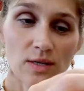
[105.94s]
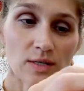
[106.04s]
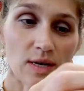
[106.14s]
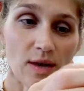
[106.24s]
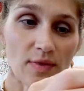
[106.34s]

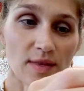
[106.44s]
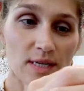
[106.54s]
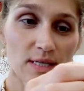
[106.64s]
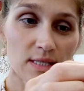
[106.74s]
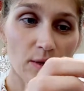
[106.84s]
So now
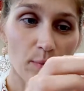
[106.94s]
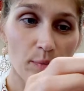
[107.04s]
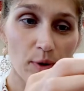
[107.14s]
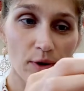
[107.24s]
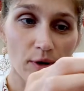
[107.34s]
this
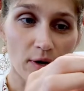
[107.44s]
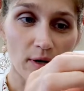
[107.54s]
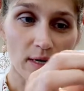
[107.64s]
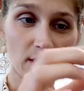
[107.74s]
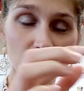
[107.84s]

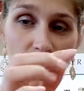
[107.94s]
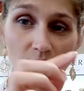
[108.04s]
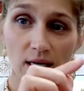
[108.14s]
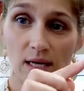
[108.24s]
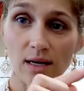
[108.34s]
burner is going
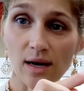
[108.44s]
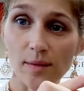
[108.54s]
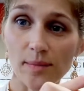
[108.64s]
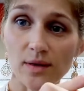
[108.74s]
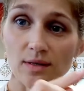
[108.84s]
to heat up
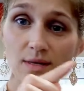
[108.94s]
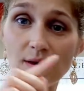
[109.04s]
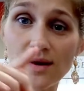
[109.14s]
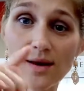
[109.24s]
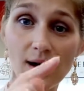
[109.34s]
to
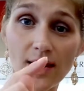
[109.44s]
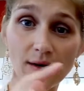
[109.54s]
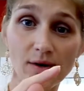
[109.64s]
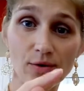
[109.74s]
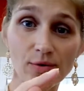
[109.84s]

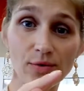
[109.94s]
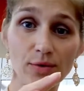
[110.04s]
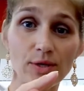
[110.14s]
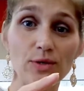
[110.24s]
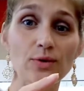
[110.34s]

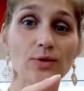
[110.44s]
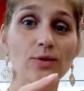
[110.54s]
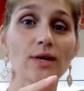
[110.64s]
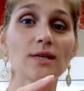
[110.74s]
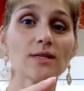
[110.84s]
932
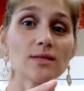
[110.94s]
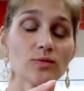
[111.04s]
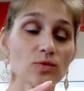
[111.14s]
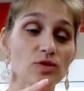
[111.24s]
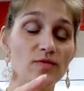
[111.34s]
degrees.
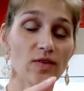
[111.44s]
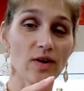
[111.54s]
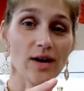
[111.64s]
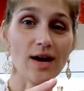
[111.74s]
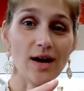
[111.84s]
It's
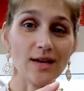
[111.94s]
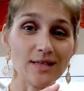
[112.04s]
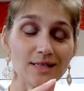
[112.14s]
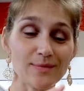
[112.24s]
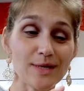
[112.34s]
very hot,
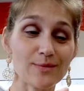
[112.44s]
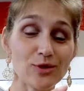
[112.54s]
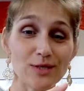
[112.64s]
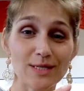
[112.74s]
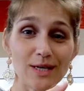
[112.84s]
and sometimes you
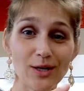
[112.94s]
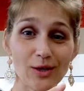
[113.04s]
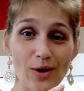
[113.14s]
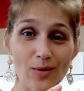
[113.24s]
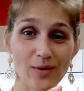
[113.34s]
can see it
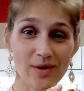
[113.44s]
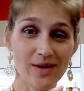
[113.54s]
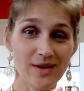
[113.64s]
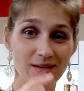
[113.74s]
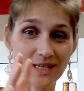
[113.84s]
glow.
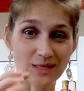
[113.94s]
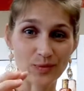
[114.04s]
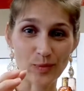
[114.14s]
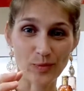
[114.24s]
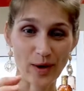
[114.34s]
Gets
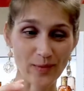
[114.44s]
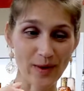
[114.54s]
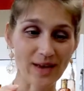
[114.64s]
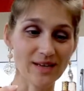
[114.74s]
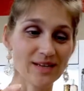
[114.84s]
real bright
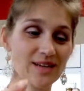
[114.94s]
red.